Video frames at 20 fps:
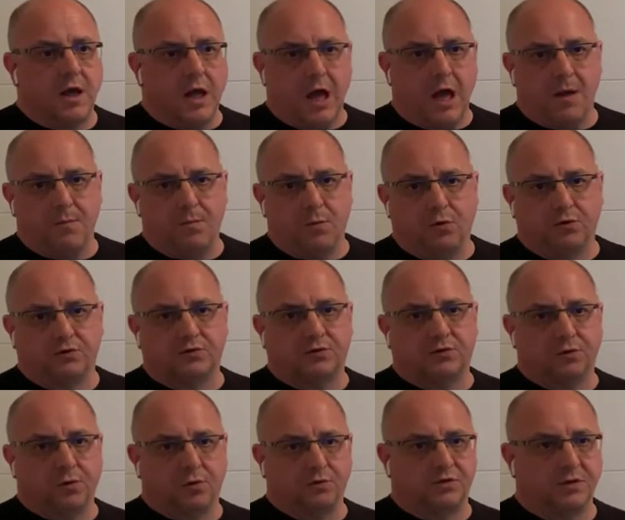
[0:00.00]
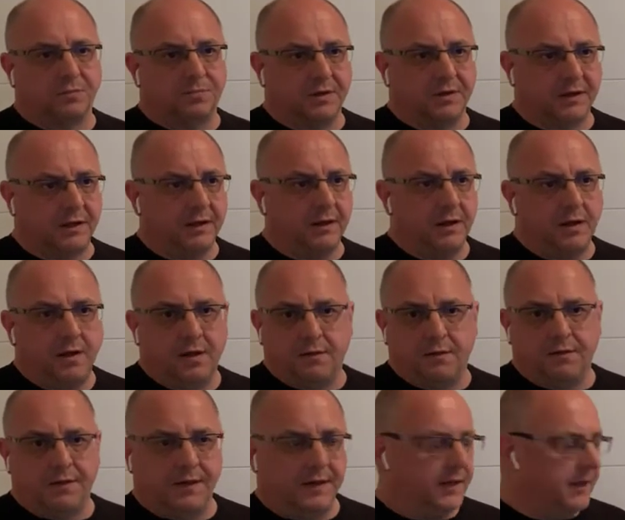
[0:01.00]
uh, most notably
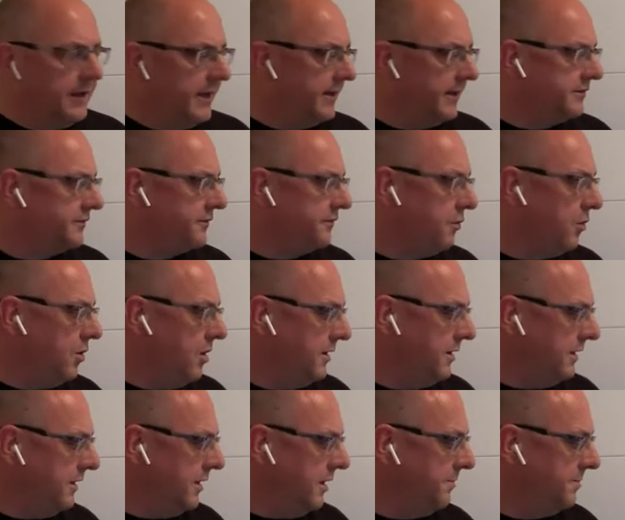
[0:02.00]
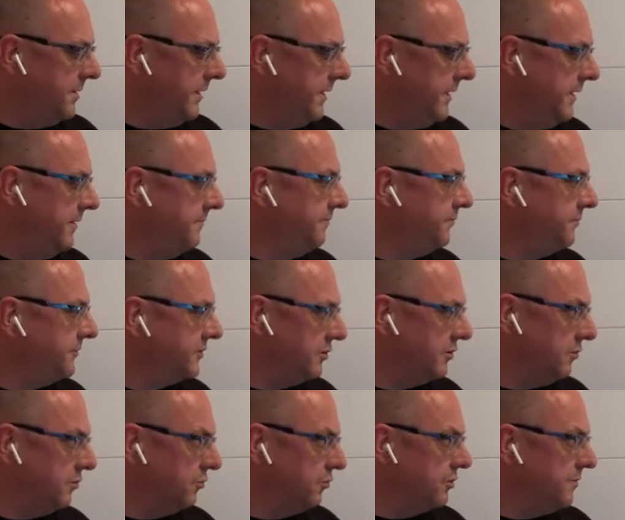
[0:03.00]
the S4 ERP
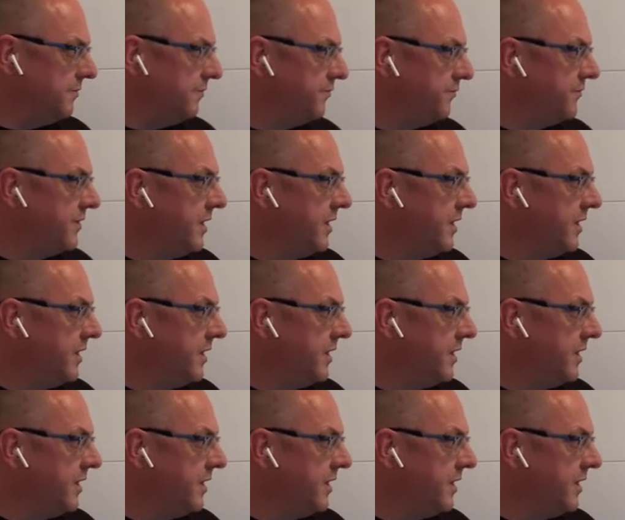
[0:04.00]
solution.